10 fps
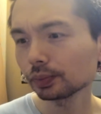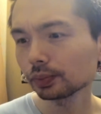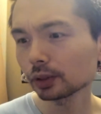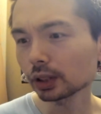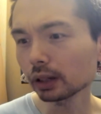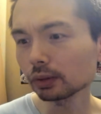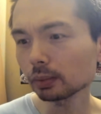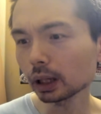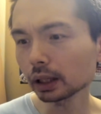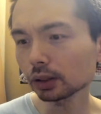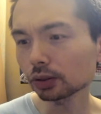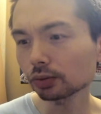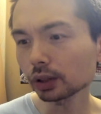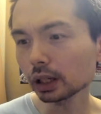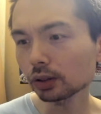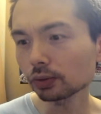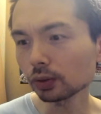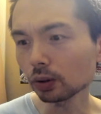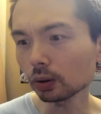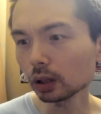7 minus 3 is
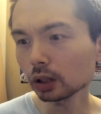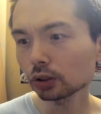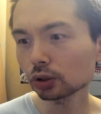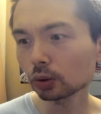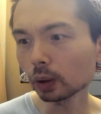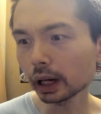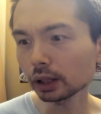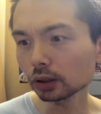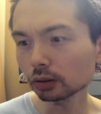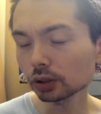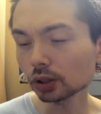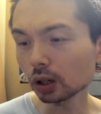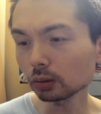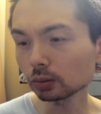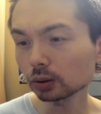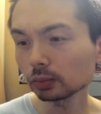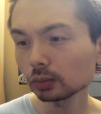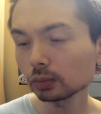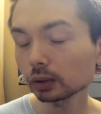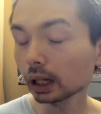4. Square your result.
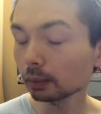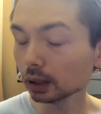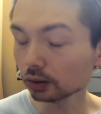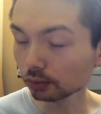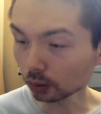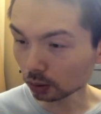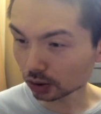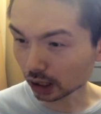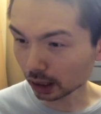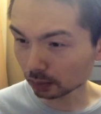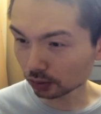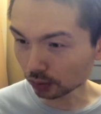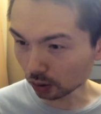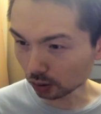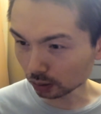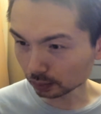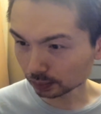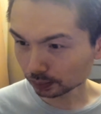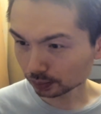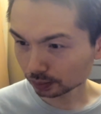That means 4 times 4
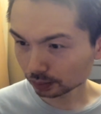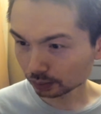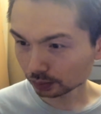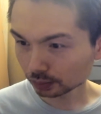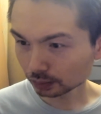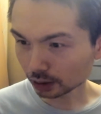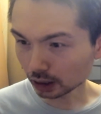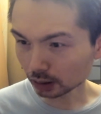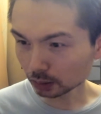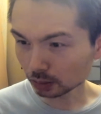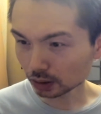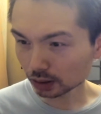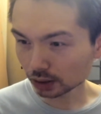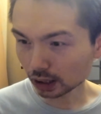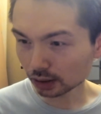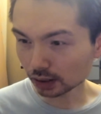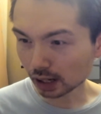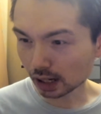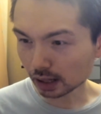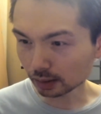equals
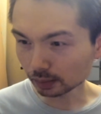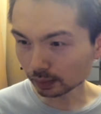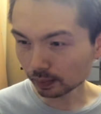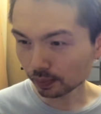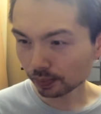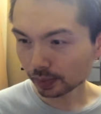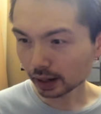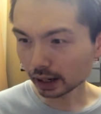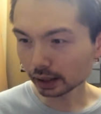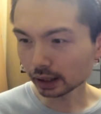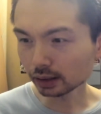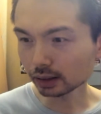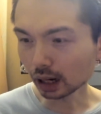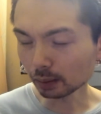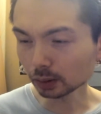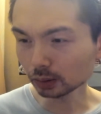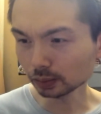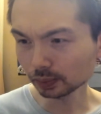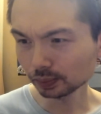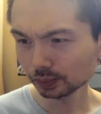16. And then double
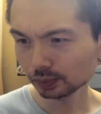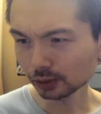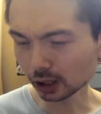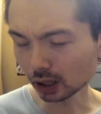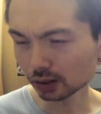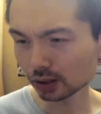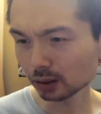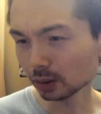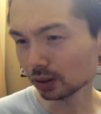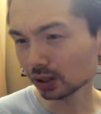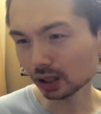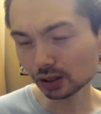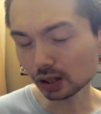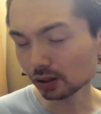the answer. Well, 16